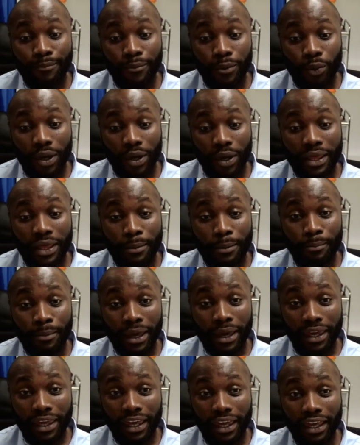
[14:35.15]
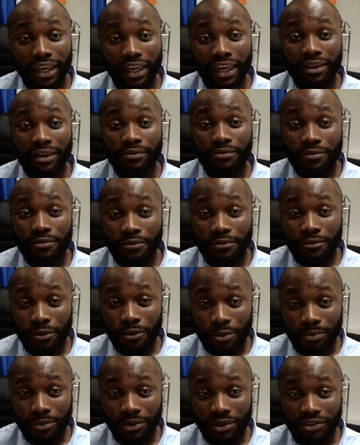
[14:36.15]
when they're making
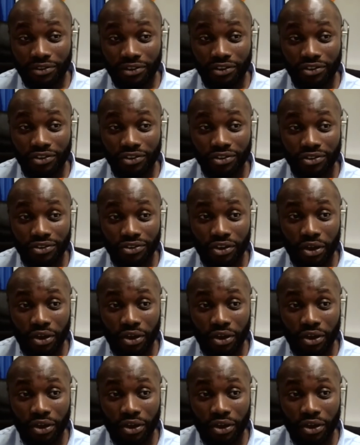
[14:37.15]
informed decisions.